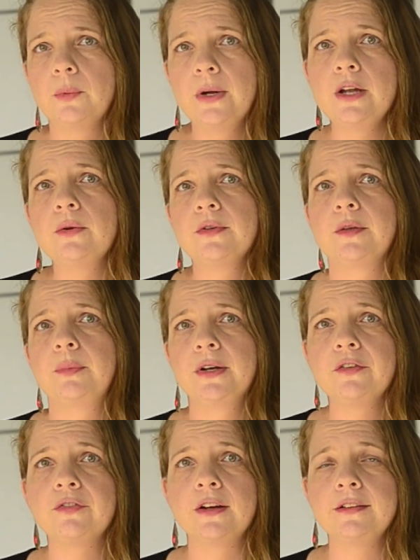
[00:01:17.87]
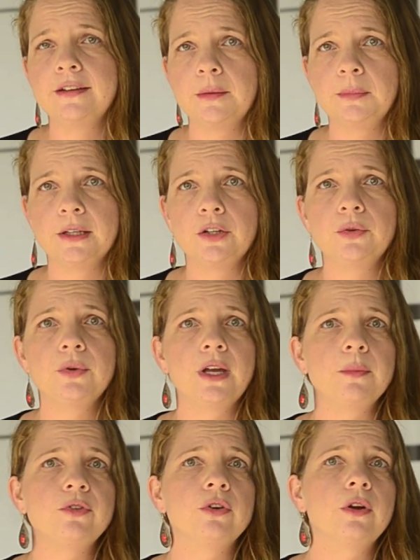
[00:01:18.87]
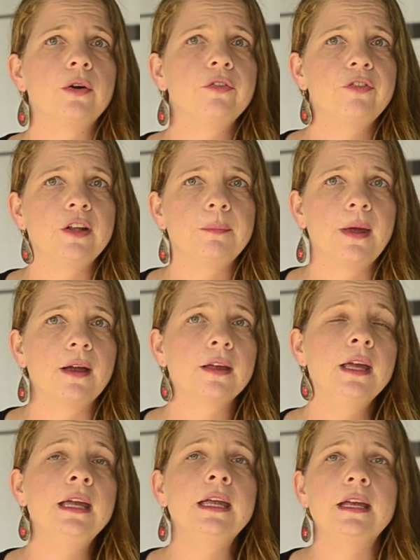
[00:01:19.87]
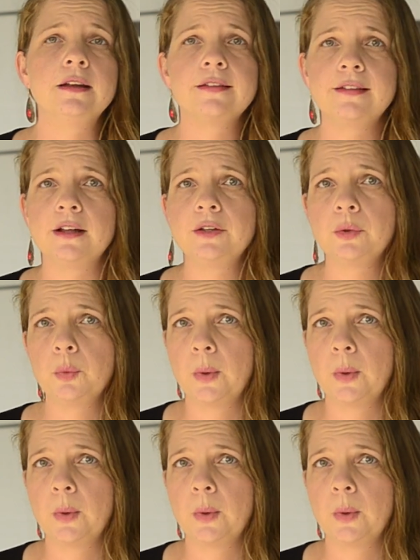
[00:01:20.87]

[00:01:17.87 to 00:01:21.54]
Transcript: We use a predefined template to capture our feedback in a standard